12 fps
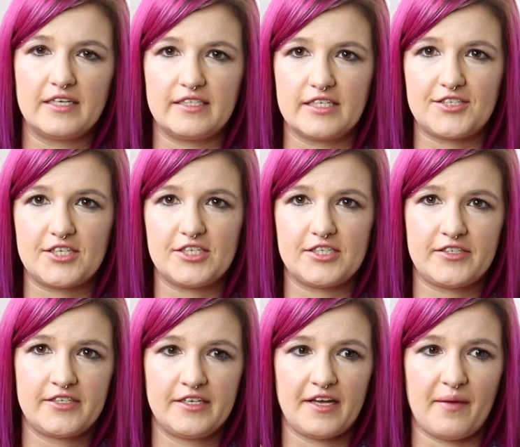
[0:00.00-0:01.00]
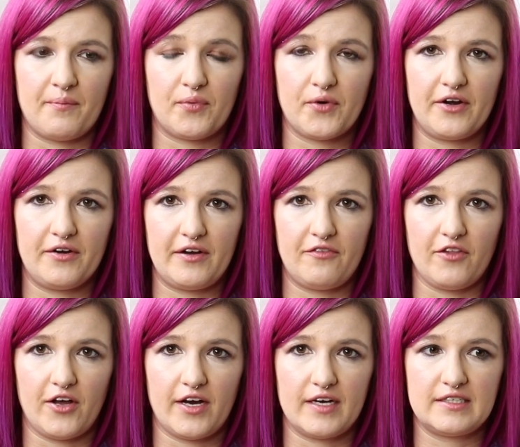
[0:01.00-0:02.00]
of scissors, embroidery
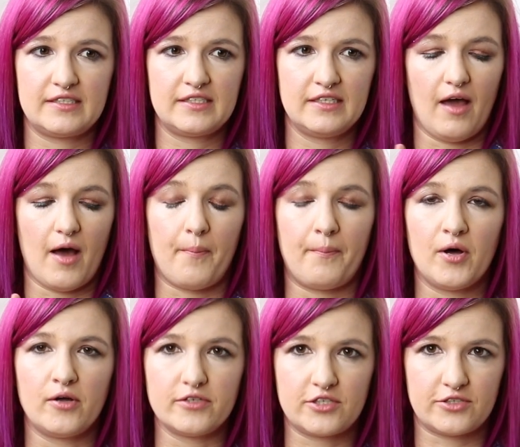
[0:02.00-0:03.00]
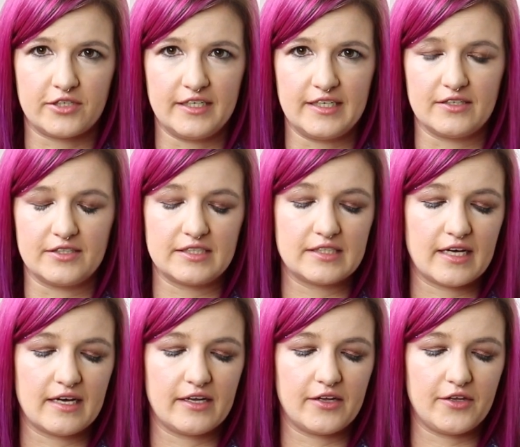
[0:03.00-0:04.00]
floss, upholstery needles.
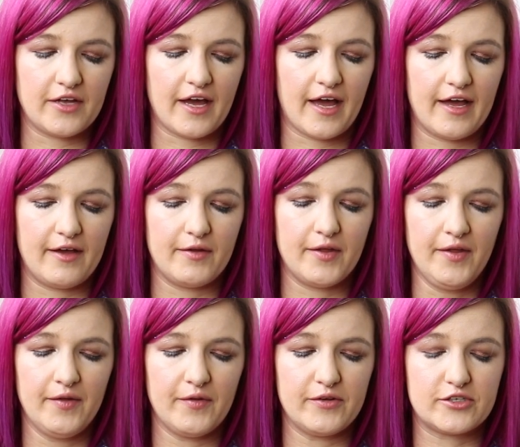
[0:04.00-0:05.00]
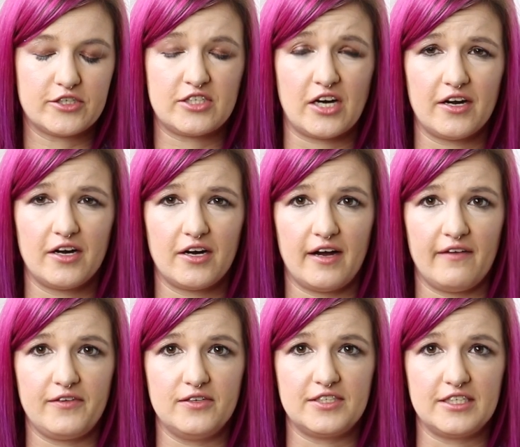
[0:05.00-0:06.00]
I started
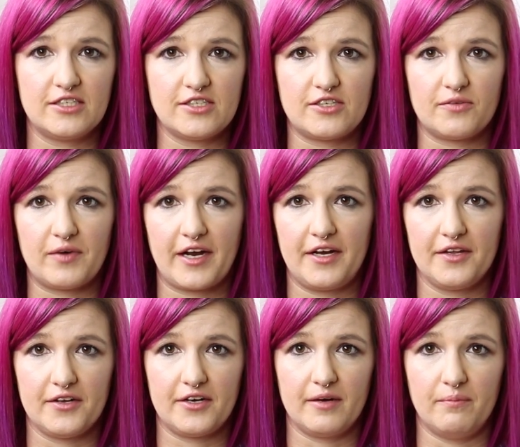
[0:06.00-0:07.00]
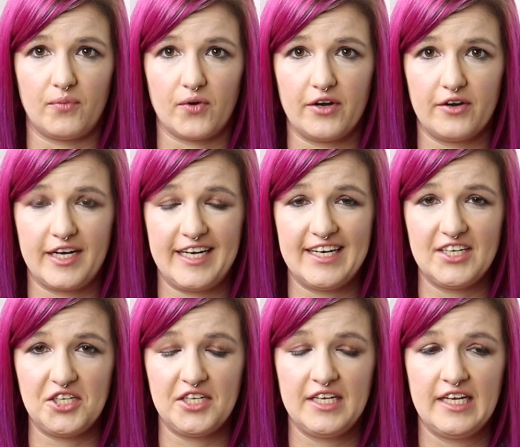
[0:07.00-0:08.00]
off using just a regular embroidery
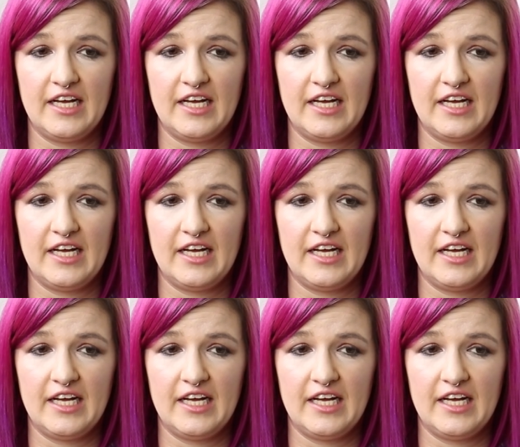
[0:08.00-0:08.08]
needle.